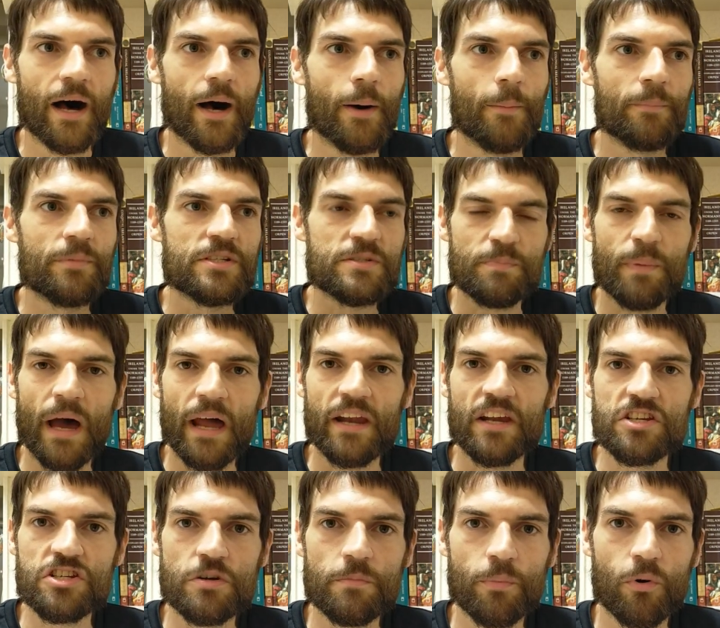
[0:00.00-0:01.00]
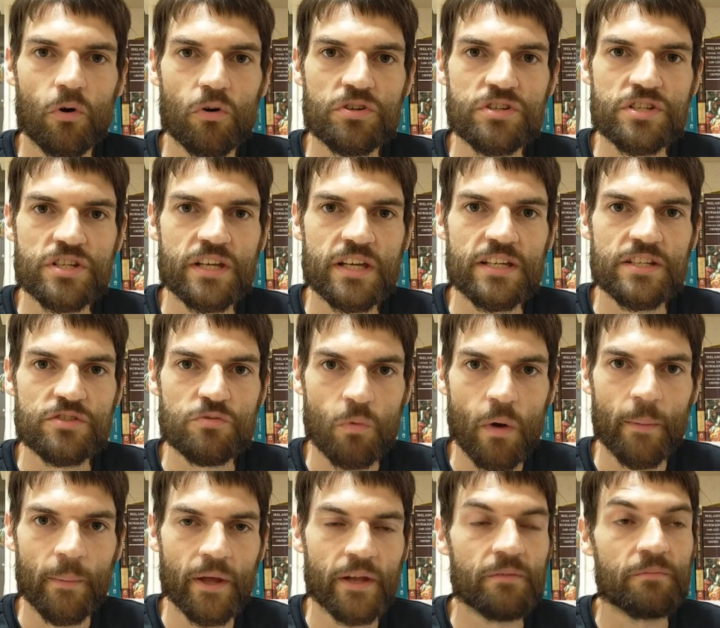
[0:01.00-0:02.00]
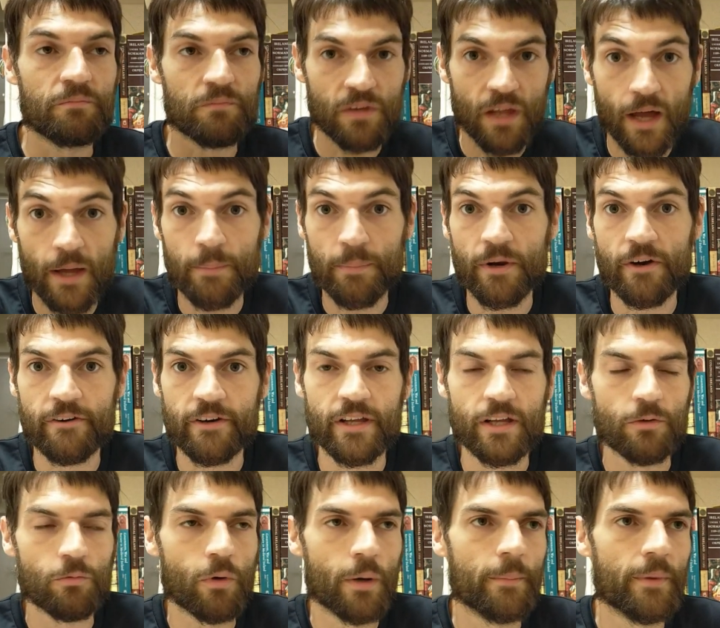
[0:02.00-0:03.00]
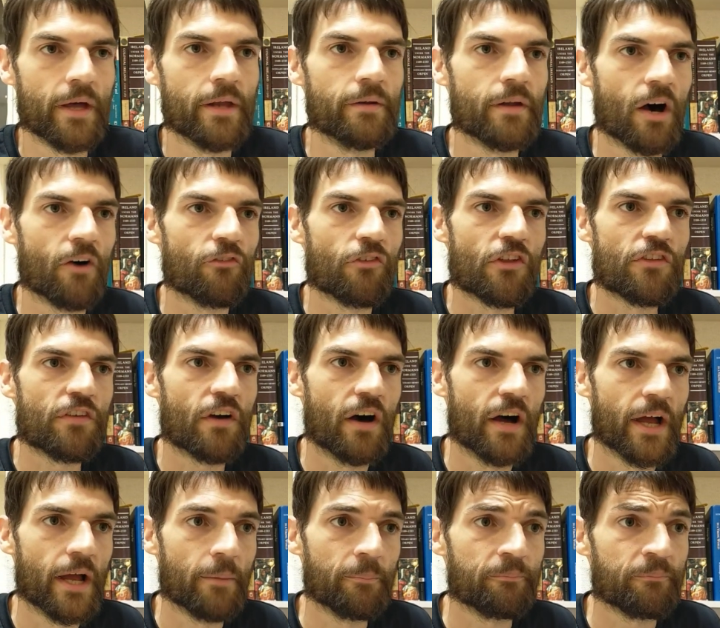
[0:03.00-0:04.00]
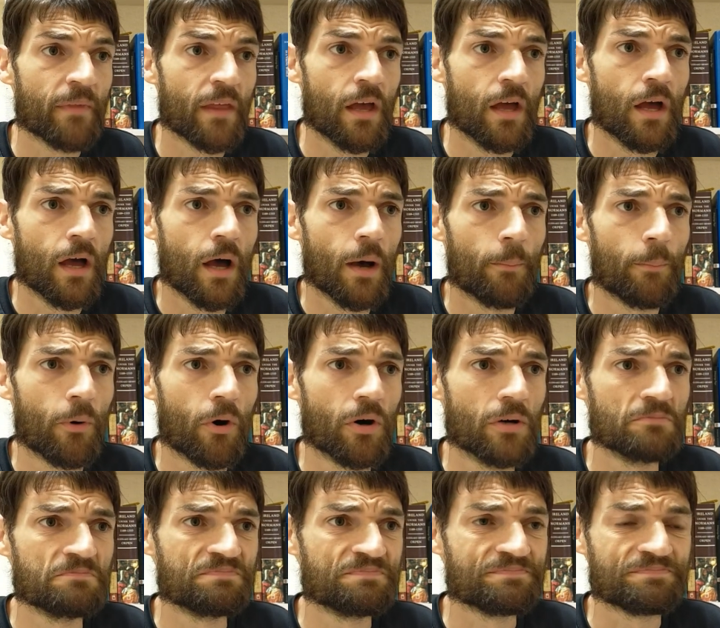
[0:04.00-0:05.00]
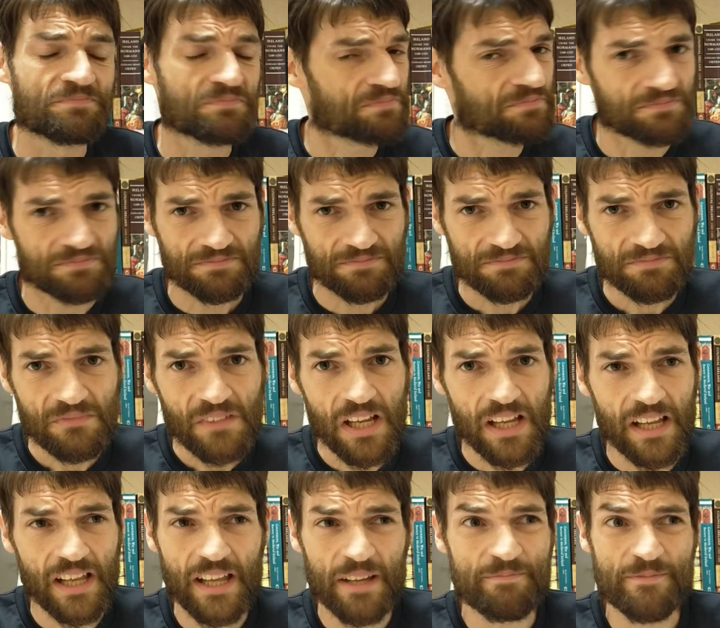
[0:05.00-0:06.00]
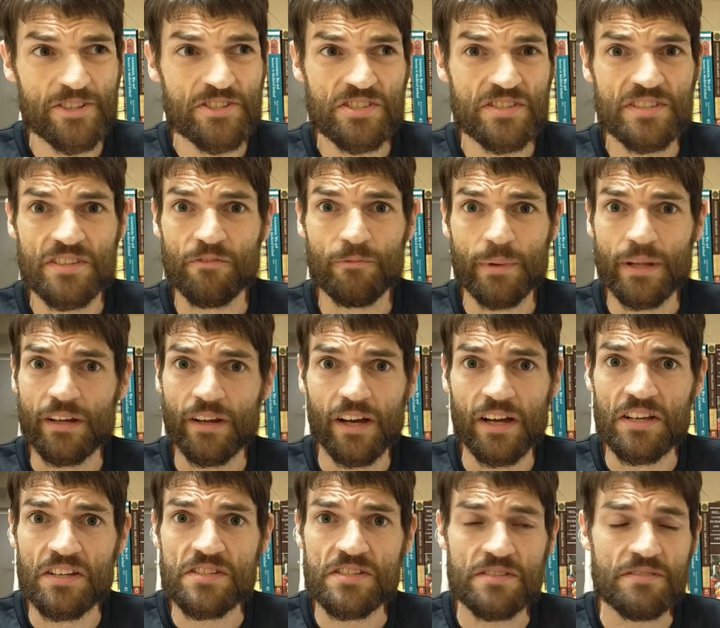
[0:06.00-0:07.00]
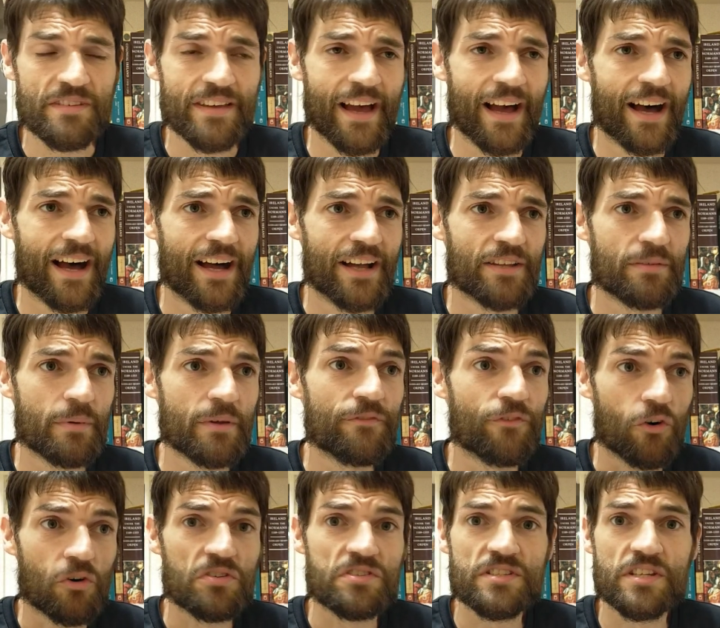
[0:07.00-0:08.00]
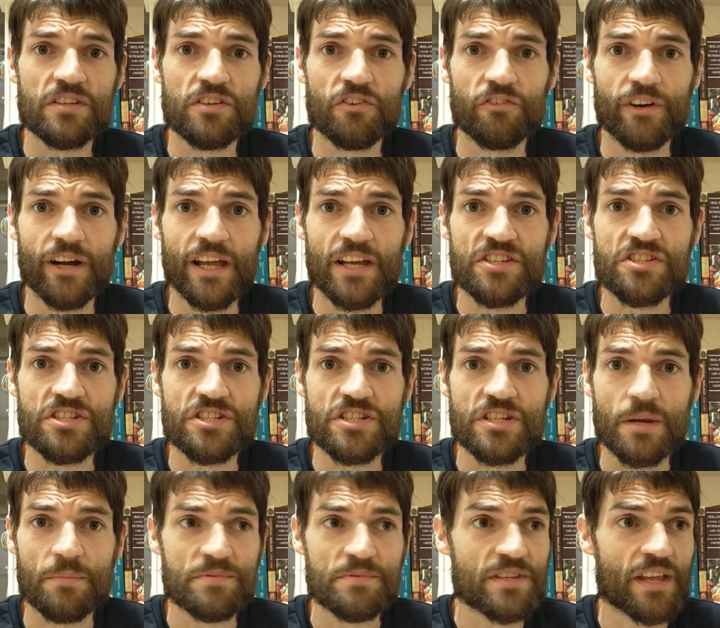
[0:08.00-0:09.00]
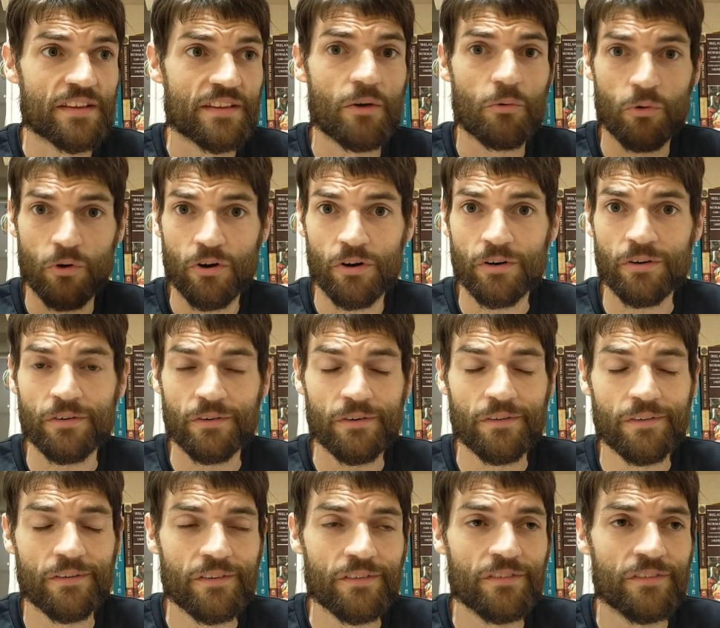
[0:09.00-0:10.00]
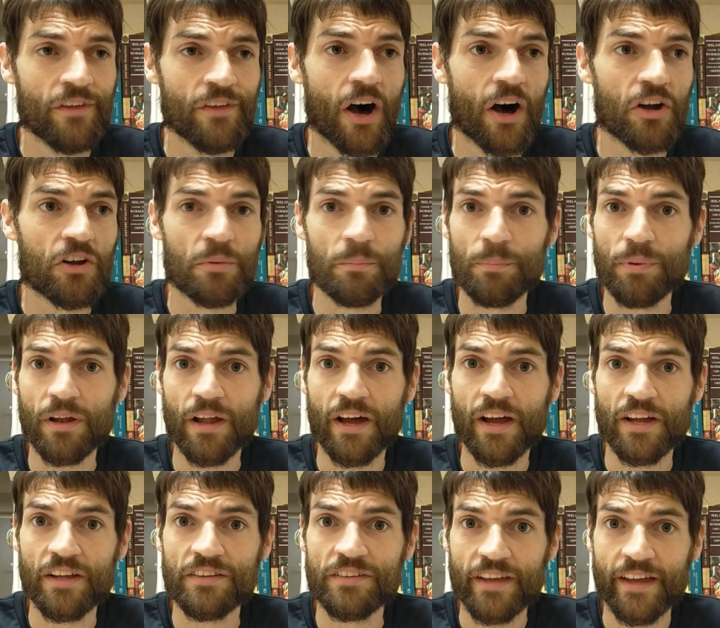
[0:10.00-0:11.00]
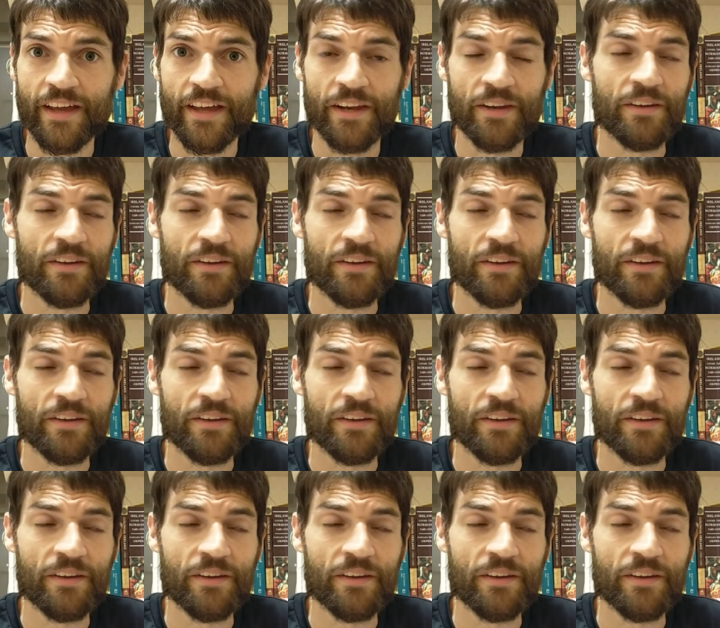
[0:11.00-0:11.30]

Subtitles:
Spanish and Portuguese women, Liberian women of the time, but it mustn't have been nice to be forced into relationships that they were non-compliant in.